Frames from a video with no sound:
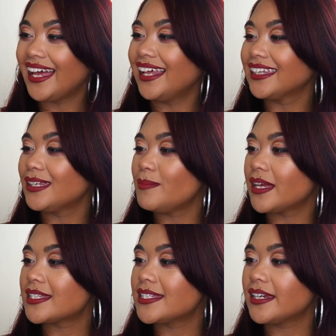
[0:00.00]
Healthy
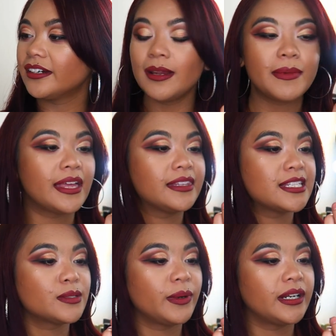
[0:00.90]
Mix Serum and
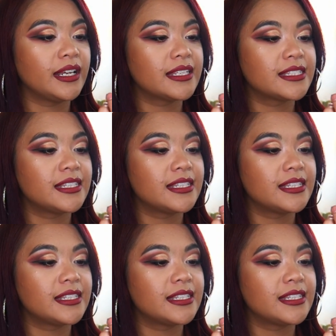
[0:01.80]
this one is